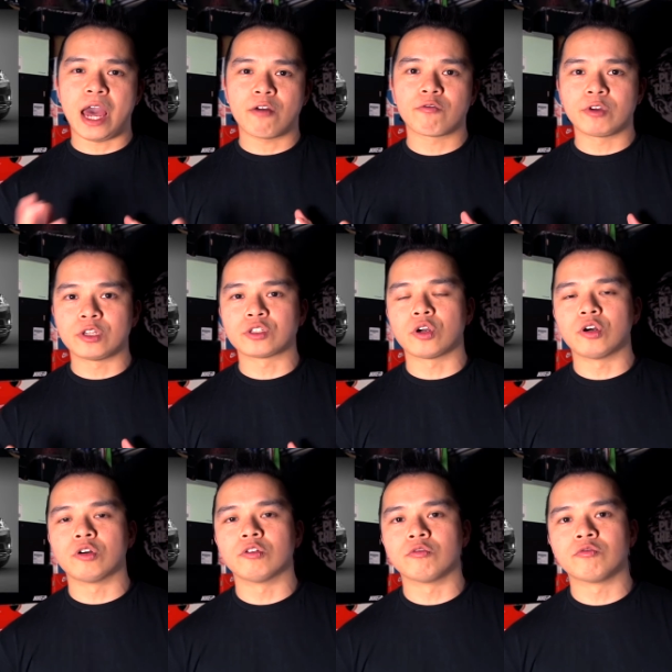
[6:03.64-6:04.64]
average
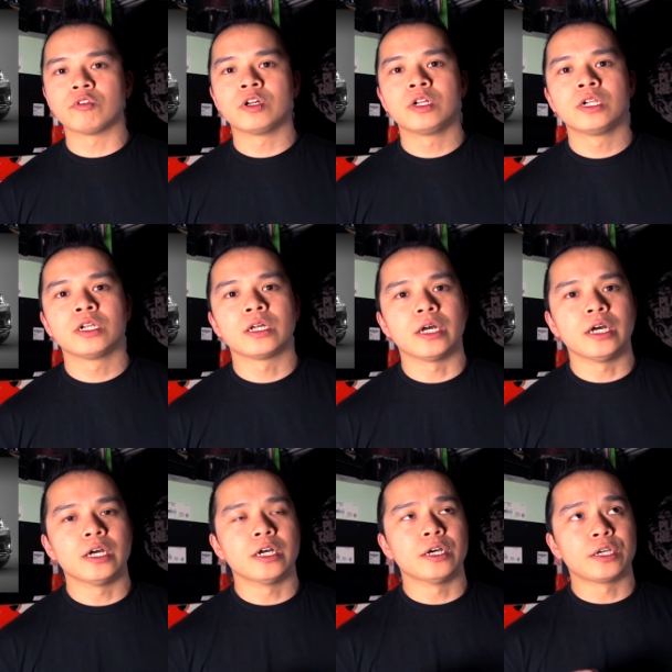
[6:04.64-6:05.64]
of
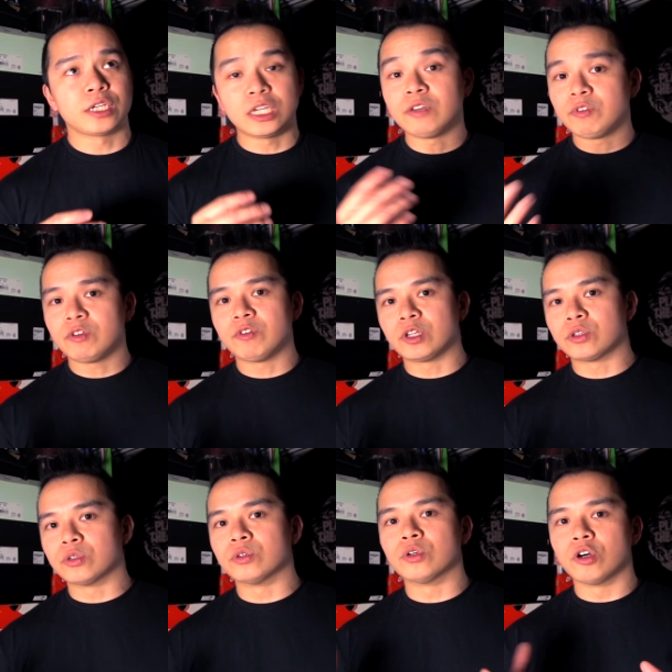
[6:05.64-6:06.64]
uh, EV
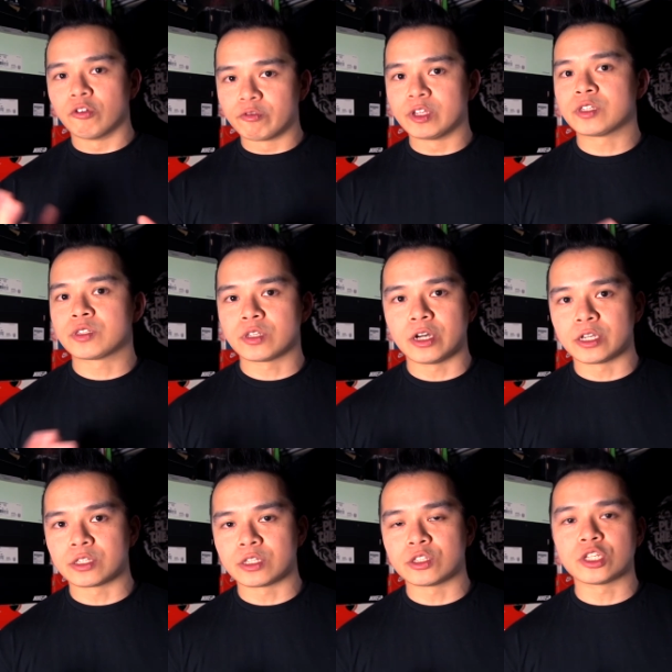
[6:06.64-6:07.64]
vehicle of this
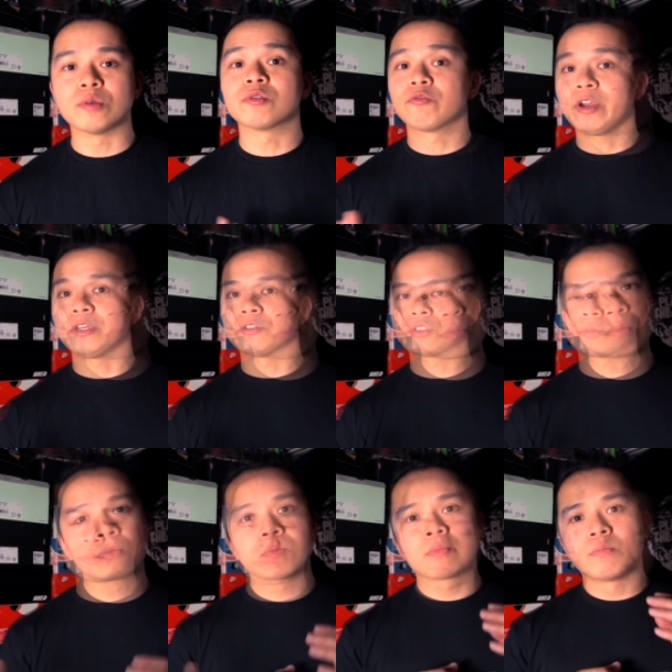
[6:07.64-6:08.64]
size in terms of range.
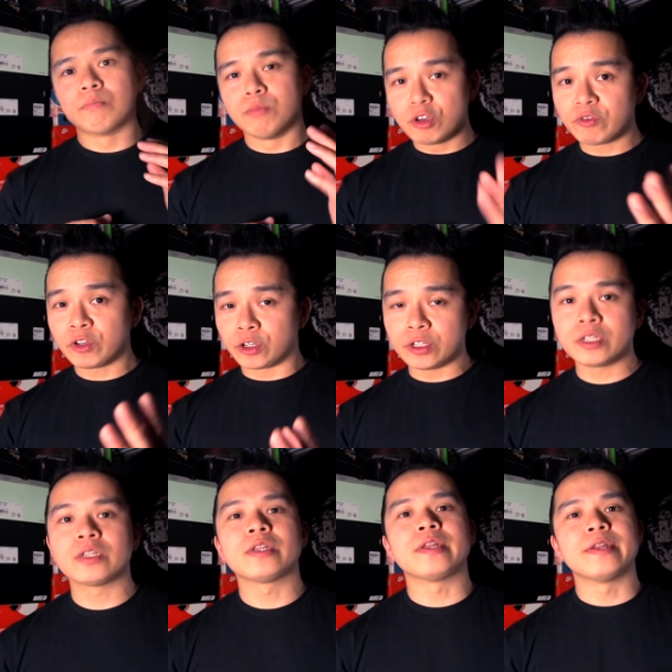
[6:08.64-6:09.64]
Moving on,
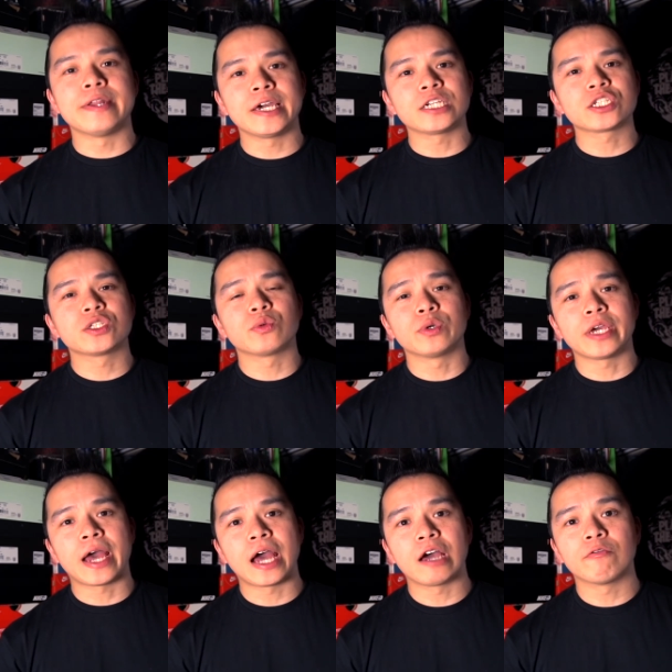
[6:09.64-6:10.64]
next we
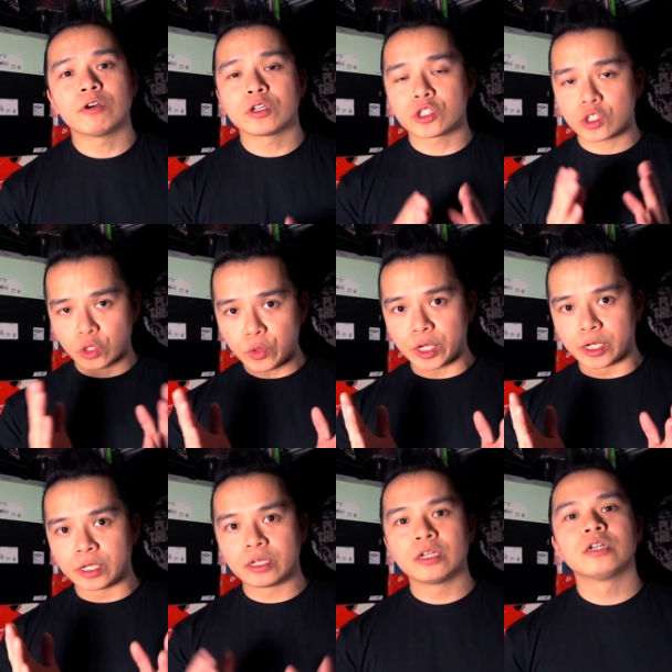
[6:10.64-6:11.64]
have Skoda.
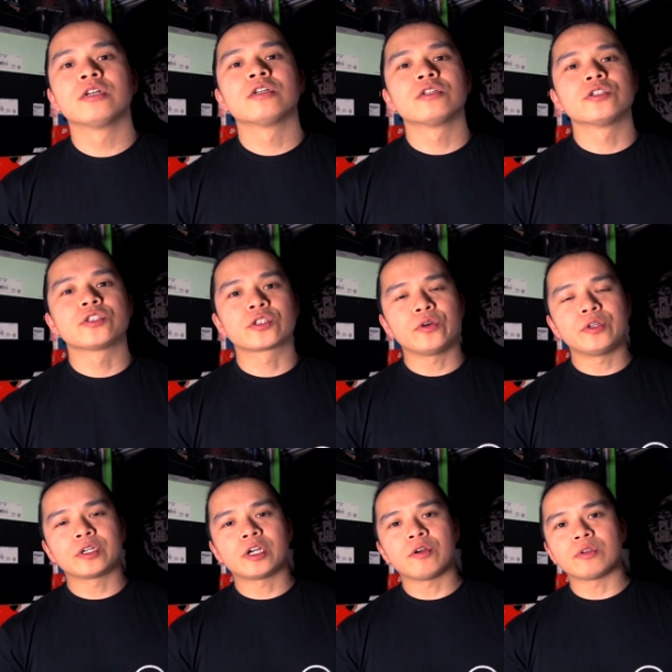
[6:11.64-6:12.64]

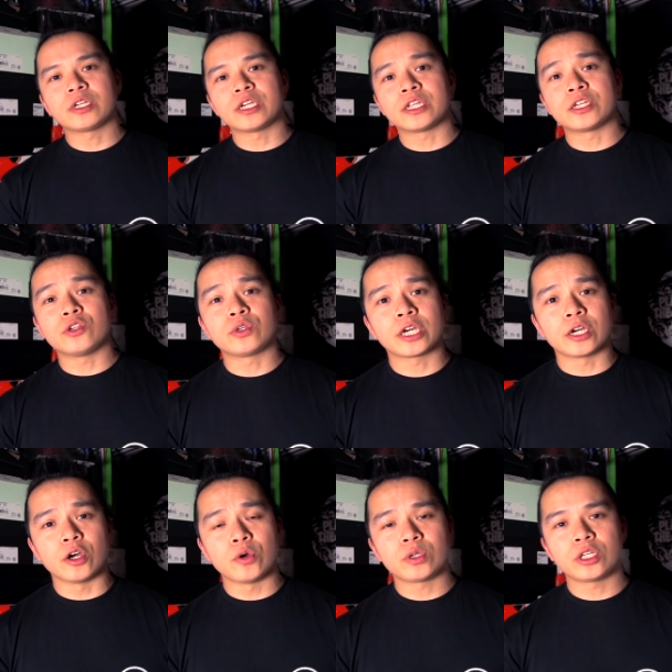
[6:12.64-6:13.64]
Skoda currently in the UK
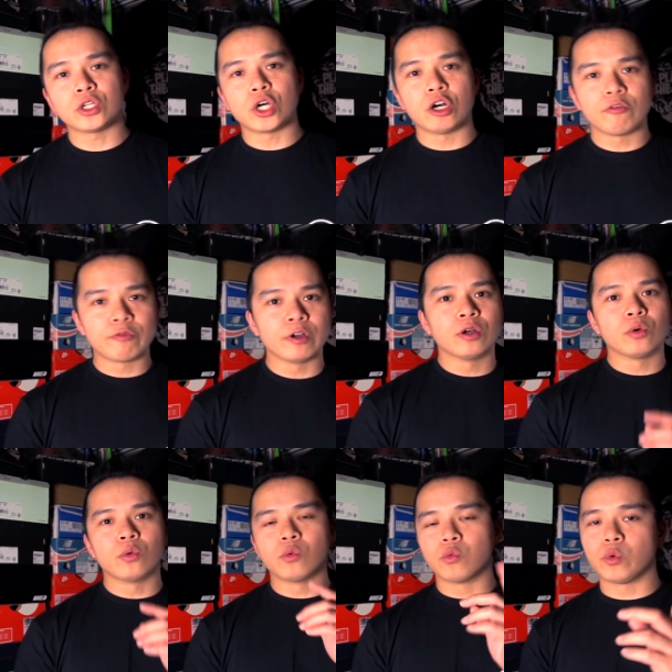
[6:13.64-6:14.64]
only offer
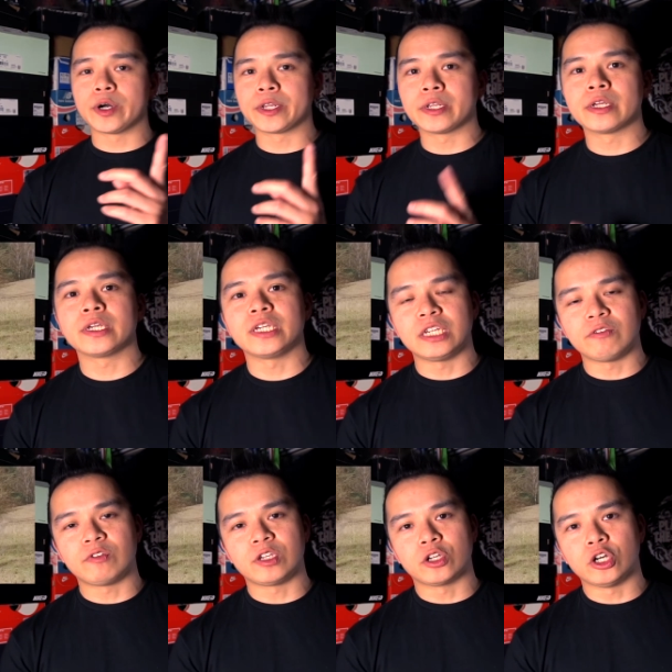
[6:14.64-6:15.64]
one
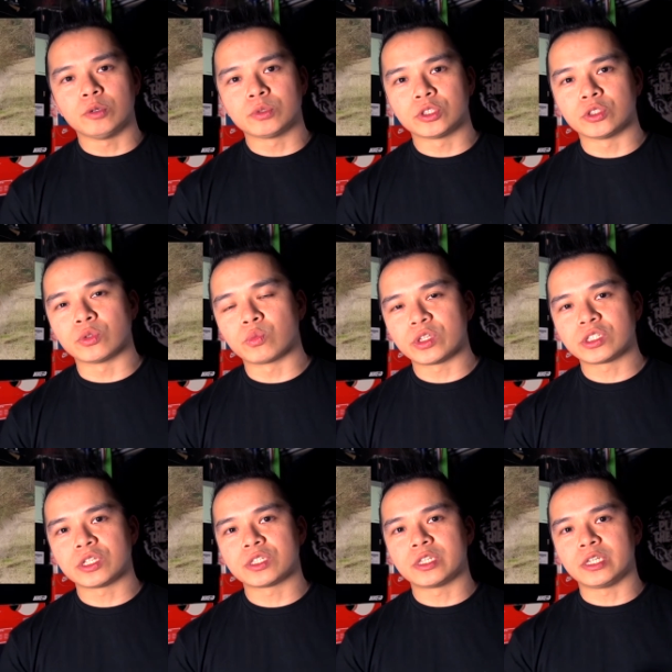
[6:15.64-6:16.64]
EV option,
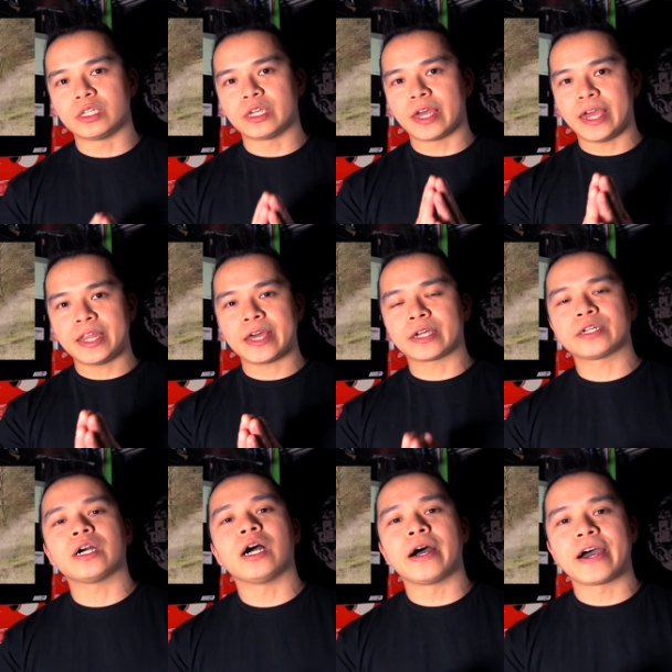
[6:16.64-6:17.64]
which is the Enyaq
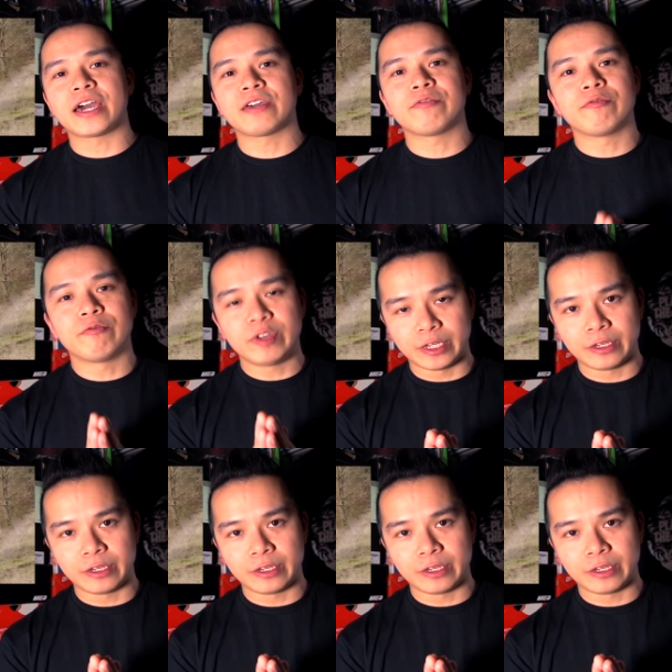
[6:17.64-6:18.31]
iV.